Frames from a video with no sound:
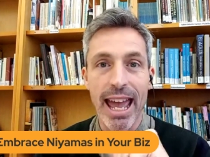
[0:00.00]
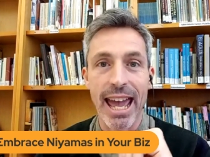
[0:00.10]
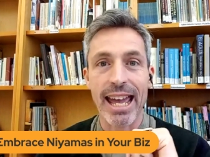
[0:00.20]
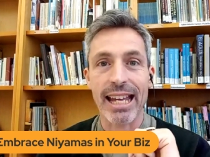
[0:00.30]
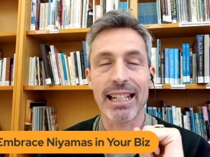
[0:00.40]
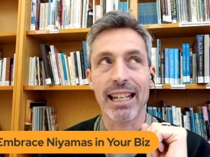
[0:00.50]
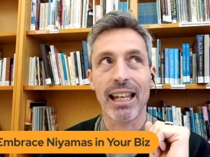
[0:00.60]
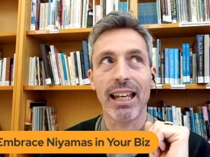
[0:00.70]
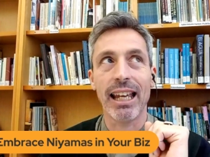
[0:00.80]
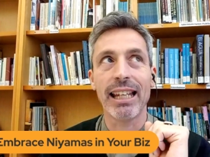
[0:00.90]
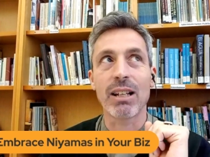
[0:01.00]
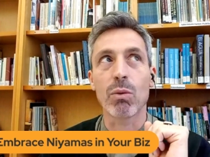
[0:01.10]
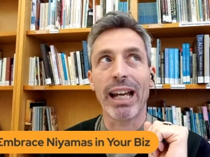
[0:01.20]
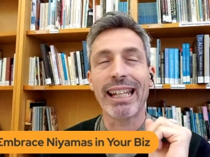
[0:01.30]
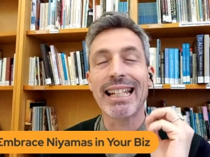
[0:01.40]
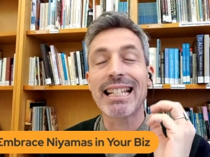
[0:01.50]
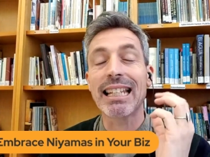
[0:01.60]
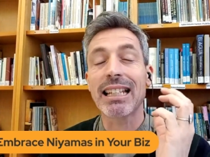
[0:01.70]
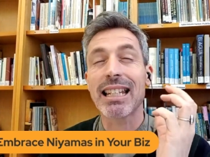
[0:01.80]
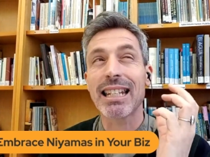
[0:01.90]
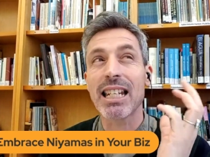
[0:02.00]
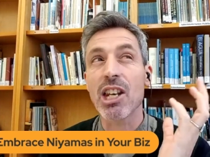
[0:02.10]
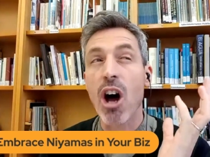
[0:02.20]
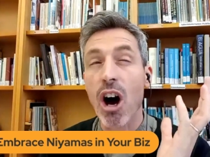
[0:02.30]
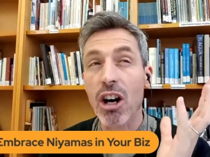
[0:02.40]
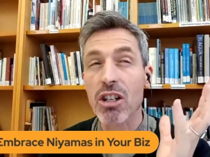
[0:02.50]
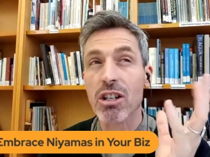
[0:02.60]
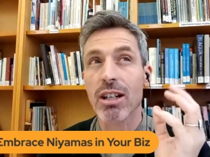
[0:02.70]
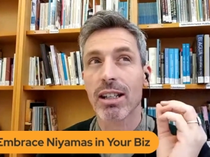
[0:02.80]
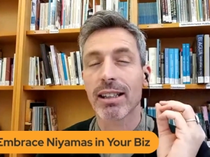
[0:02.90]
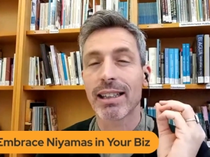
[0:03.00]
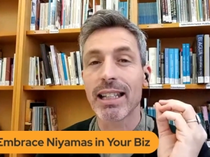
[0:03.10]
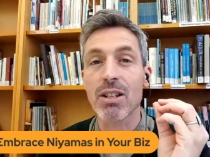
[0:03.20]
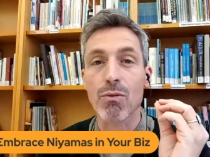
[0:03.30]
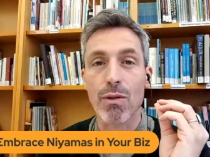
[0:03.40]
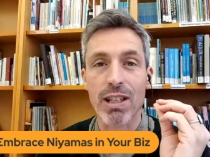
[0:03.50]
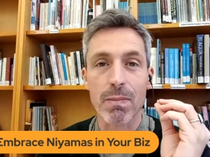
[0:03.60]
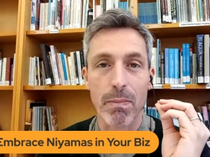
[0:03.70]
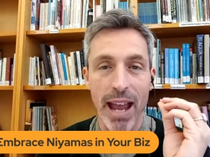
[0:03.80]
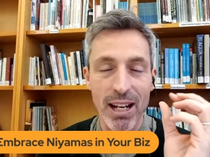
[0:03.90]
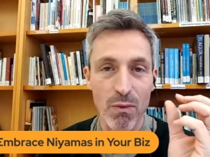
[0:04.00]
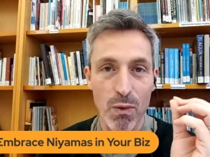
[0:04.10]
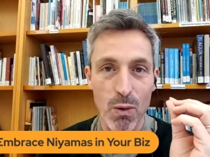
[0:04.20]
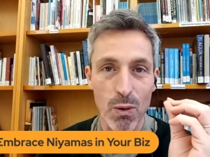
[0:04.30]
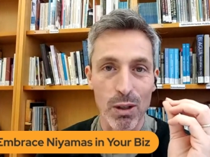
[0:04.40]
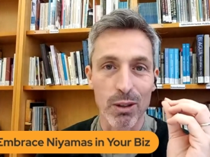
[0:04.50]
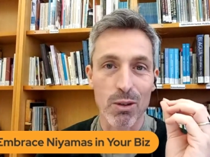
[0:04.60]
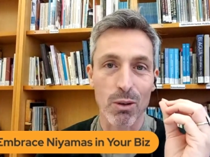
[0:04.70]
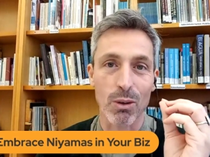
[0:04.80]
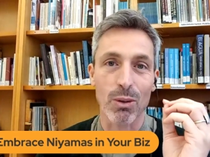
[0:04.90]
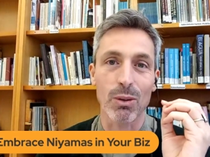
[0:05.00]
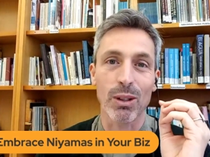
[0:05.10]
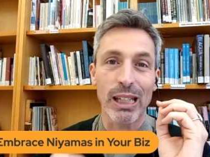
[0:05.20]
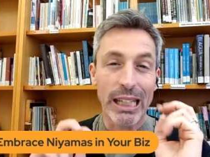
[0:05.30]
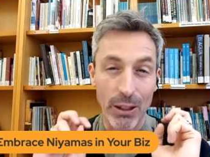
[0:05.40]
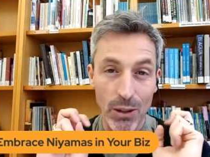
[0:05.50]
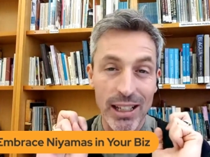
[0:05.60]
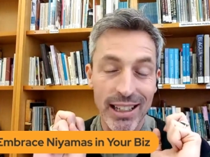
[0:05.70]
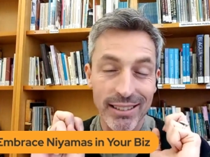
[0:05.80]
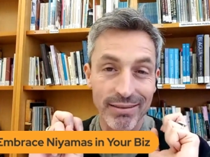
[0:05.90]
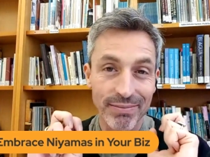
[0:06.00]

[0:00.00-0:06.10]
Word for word: And in a way, is it not disrespectful to yoga?